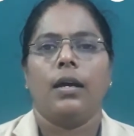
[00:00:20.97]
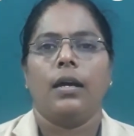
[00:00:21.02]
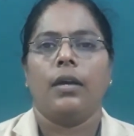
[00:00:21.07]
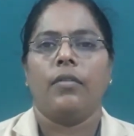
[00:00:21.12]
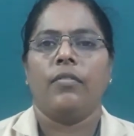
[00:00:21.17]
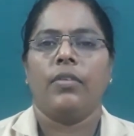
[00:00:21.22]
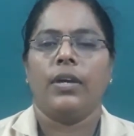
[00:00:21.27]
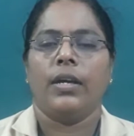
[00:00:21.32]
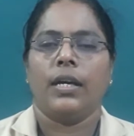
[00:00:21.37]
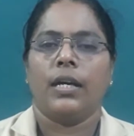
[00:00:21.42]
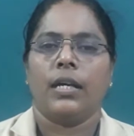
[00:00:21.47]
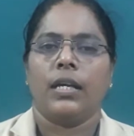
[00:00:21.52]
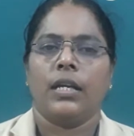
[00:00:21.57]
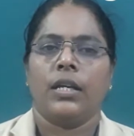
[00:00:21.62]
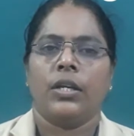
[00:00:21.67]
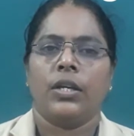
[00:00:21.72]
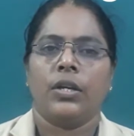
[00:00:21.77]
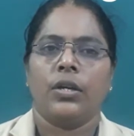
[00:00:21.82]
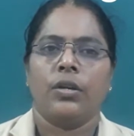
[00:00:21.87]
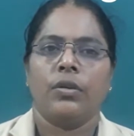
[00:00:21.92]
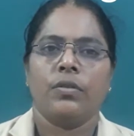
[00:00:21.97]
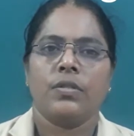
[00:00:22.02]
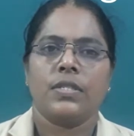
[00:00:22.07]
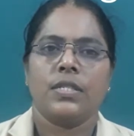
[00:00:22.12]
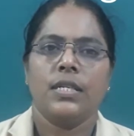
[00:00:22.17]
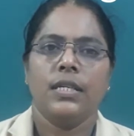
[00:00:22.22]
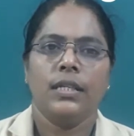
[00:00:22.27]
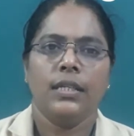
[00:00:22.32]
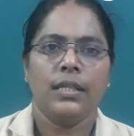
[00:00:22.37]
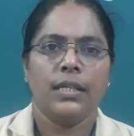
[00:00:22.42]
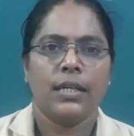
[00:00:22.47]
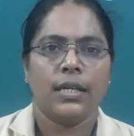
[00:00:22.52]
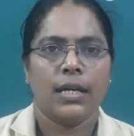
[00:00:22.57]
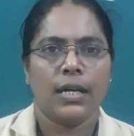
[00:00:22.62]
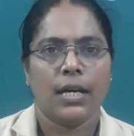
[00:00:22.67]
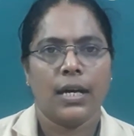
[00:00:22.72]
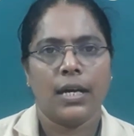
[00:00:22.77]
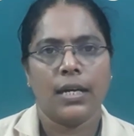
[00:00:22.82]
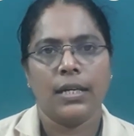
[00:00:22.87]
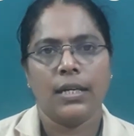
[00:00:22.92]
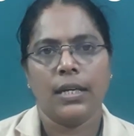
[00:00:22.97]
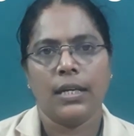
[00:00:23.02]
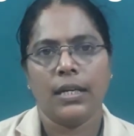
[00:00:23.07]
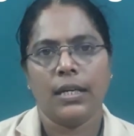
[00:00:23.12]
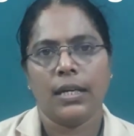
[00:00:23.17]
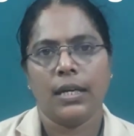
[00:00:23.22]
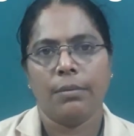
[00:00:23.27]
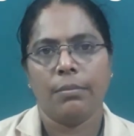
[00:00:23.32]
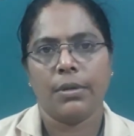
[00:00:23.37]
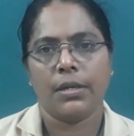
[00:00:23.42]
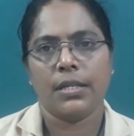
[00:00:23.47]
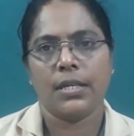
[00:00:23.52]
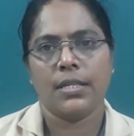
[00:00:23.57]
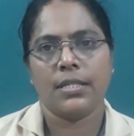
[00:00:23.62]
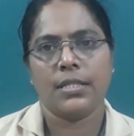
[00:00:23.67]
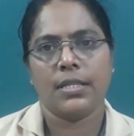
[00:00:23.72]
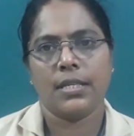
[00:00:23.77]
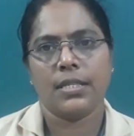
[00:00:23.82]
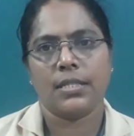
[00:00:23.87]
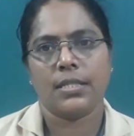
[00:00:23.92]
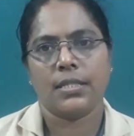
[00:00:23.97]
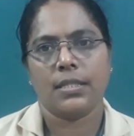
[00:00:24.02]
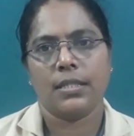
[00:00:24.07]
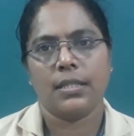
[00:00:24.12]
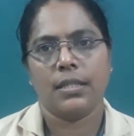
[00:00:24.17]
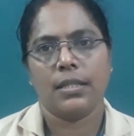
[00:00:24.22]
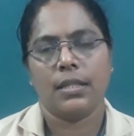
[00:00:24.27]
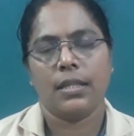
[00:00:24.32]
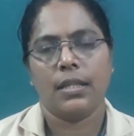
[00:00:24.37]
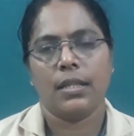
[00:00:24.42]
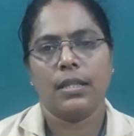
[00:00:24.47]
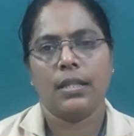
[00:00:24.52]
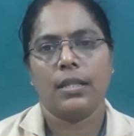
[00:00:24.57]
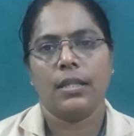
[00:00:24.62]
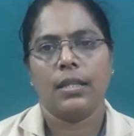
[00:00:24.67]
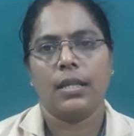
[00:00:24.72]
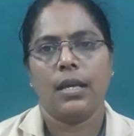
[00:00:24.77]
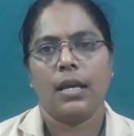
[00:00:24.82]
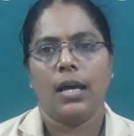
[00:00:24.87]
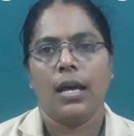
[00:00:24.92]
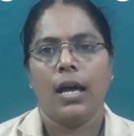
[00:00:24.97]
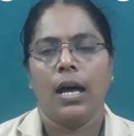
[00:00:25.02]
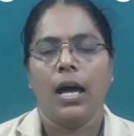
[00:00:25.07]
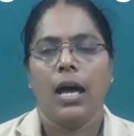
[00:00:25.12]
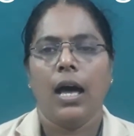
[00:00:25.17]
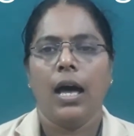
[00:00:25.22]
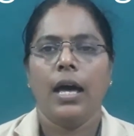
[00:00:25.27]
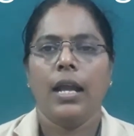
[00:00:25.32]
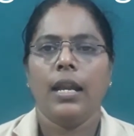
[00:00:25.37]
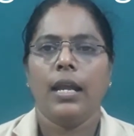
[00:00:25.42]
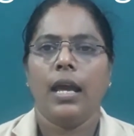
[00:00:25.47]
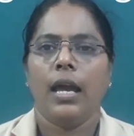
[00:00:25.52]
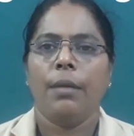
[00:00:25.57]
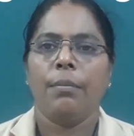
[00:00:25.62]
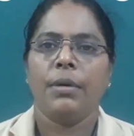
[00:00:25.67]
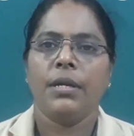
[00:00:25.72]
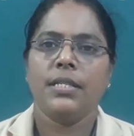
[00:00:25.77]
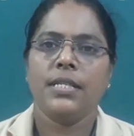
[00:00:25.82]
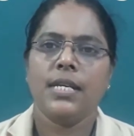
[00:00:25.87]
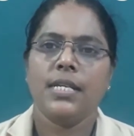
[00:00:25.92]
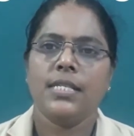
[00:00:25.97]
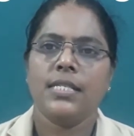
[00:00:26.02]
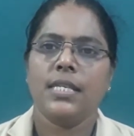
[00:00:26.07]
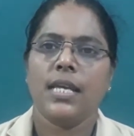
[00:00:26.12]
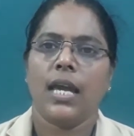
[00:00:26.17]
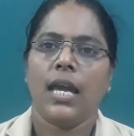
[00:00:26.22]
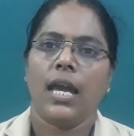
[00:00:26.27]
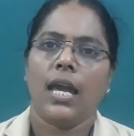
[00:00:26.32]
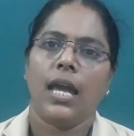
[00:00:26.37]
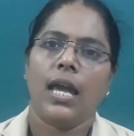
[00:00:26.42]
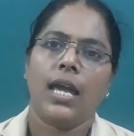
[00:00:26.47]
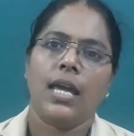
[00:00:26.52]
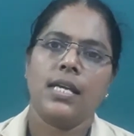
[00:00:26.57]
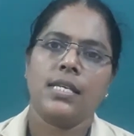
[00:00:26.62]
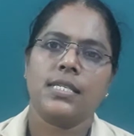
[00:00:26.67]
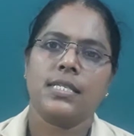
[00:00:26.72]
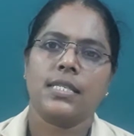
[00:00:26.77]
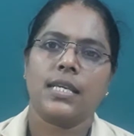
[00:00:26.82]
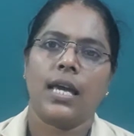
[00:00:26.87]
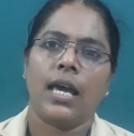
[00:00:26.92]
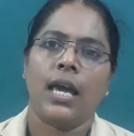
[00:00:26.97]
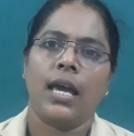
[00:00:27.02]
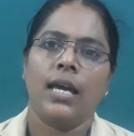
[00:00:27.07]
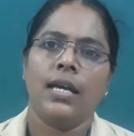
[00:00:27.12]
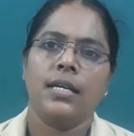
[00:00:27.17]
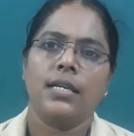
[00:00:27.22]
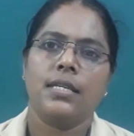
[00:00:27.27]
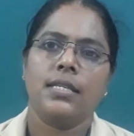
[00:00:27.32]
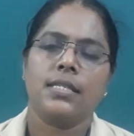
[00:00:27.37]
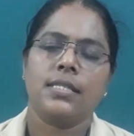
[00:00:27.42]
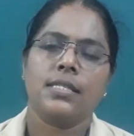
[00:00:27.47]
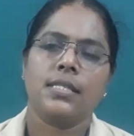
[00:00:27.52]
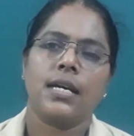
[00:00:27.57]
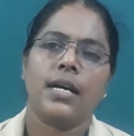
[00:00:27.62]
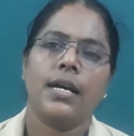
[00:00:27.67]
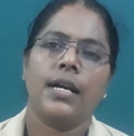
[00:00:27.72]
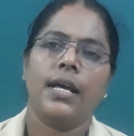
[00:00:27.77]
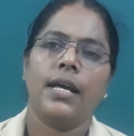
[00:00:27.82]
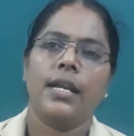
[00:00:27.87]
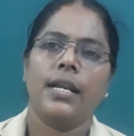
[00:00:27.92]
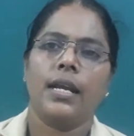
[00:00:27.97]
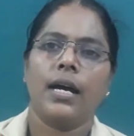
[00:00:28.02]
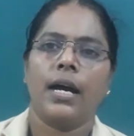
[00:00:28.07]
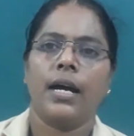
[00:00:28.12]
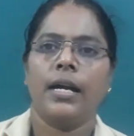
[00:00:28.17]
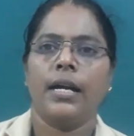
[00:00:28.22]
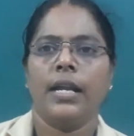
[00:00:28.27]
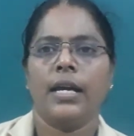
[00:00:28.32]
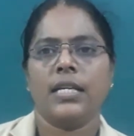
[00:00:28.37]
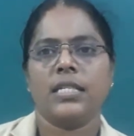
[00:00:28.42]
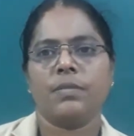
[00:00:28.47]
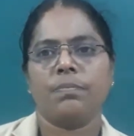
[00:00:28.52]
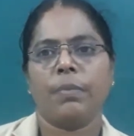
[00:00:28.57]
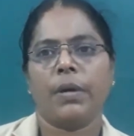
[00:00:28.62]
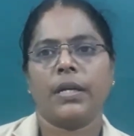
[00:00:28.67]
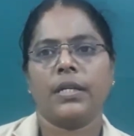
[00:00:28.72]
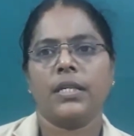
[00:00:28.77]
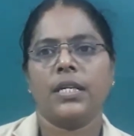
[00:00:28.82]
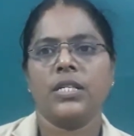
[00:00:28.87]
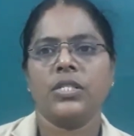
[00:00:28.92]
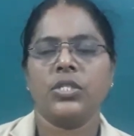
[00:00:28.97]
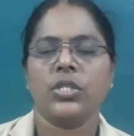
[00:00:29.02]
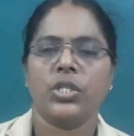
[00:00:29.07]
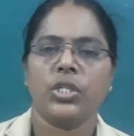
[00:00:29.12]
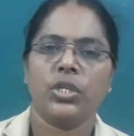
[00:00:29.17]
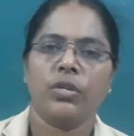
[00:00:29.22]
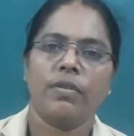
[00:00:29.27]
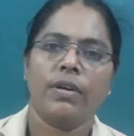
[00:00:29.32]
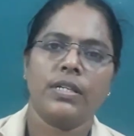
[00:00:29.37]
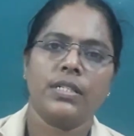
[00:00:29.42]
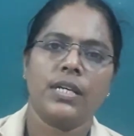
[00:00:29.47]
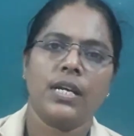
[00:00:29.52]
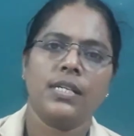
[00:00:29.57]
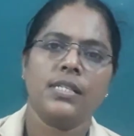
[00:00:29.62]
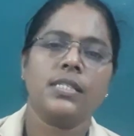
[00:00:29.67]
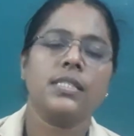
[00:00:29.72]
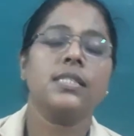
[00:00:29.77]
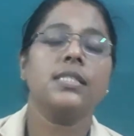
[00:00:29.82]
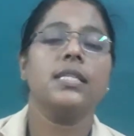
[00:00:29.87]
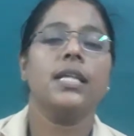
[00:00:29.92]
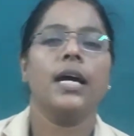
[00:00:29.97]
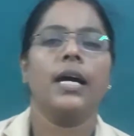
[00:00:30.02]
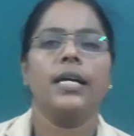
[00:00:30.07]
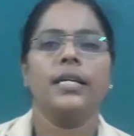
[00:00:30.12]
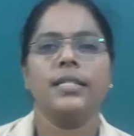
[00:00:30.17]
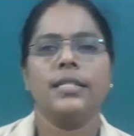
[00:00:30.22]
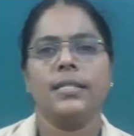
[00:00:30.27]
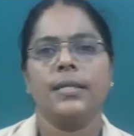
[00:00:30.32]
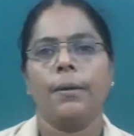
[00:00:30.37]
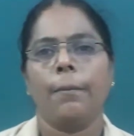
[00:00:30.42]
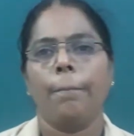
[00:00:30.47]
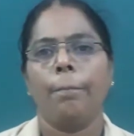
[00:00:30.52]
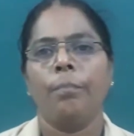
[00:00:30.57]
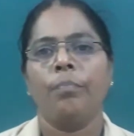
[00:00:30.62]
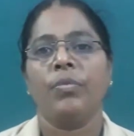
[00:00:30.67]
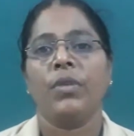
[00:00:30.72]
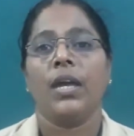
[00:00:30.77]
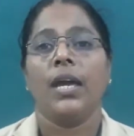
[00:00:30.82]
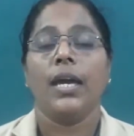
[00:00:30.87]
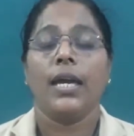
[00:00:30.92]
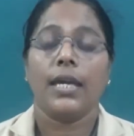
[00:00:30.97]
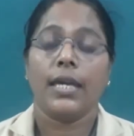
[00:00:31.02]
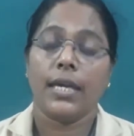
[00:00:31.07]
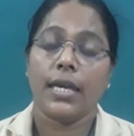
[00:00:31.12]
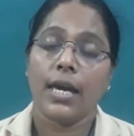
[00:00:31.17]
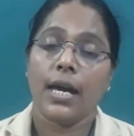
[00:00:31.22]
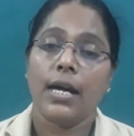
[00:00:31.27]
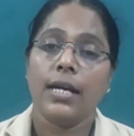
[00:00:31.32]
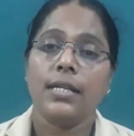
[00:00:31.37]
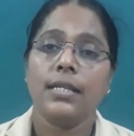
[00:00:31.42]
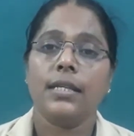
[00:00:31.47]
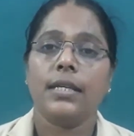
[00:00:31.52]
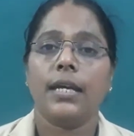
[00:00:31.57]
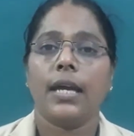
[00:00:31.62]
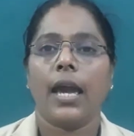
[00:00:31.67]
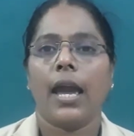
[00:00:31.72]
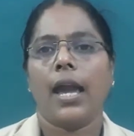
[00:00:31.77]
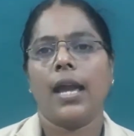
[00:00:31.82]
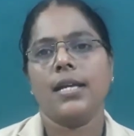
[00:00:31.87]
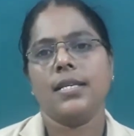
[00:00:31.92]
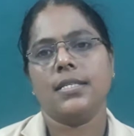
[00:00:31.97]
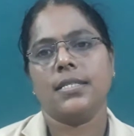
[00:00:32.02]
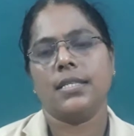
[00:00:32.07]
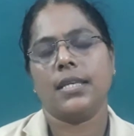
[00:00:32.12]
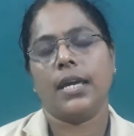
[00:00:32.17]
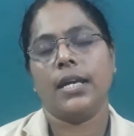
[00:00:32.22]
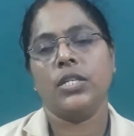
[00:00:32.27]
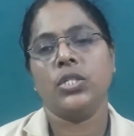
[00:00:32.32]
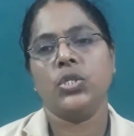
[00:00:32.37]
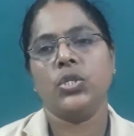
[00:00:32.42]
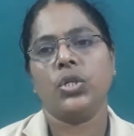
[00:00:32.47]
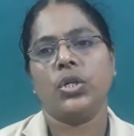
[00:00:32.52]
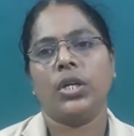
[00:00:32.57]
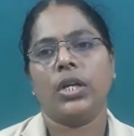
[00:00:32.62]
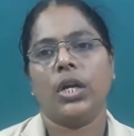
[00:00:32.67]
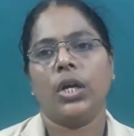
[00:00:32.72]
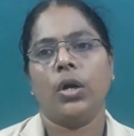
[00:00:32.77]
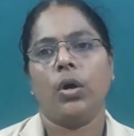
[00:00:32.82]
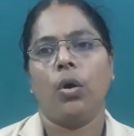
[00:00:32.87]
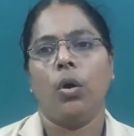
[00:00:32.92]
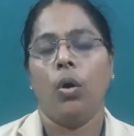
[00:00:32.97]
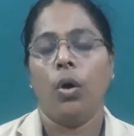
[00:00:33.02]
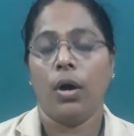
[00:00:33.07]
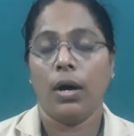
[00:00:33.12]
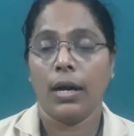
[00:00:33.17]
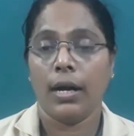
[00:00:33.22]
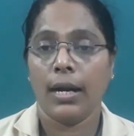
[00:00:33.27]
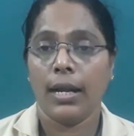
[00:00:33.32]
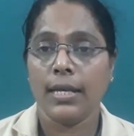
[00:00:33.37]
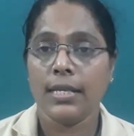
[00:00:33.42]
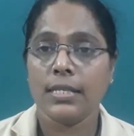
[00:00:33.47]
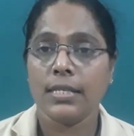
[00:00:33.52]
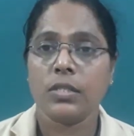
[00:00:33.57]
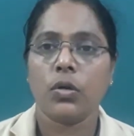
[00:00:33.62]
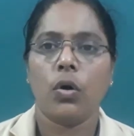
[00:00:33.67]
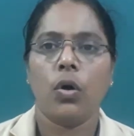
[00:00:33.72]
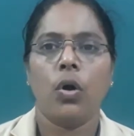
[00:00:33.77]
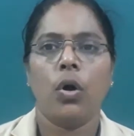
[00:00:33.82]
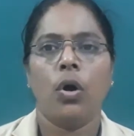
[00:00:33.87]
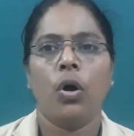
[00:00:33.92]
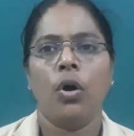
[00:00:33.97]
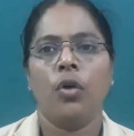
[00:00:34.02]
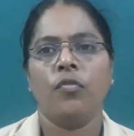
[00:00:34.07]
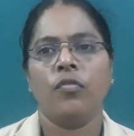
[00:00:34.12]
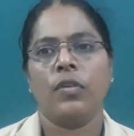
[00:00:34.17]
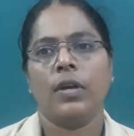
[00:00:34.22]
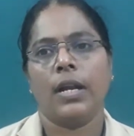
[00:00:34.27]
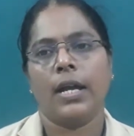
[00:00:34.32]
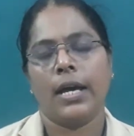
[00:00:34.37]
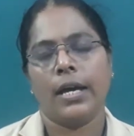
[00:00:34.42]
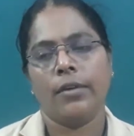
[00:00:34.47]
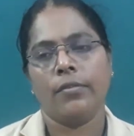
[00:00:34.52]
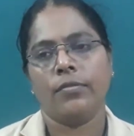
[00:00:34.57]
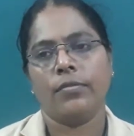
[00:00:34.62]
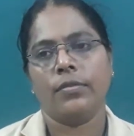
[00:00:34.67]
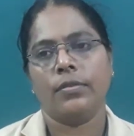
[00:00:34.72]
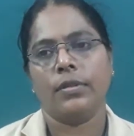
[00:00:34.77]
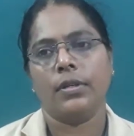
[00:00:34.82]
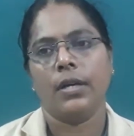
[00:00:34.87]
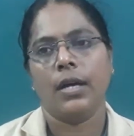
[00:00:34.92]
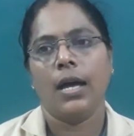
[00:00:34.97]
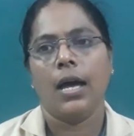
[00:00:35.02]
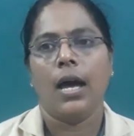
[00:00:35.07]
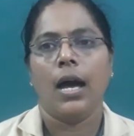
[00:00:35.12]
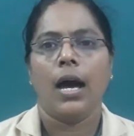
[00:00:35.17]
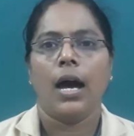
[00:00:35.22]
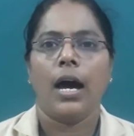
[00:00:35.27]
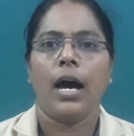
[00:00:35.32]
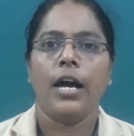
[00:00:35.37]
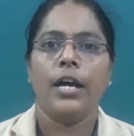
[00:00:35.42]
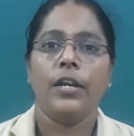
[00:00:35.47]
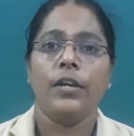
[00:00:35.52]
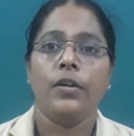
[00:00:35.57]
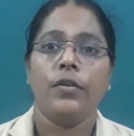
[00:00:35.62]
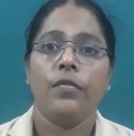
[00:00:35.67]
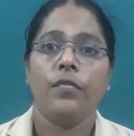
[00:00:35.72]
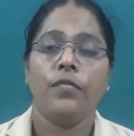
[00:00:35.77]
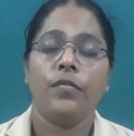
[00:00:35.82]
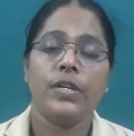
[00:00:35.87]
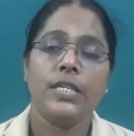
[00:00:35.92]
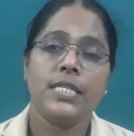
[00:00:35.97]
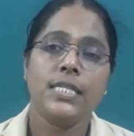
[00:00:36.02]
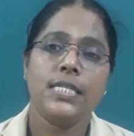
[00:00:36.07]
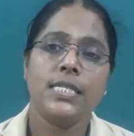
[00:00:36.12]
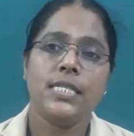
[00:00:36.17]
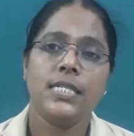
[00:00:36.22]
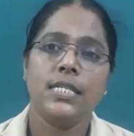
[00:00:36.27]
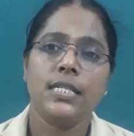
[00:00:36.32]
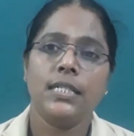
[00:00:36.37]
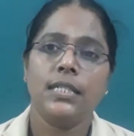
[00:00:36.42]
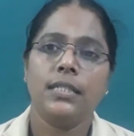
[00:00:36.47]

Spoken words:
We are introduced handling emergencies. An emergency is a sudden unexpected situations that can cause injury or loss of life and which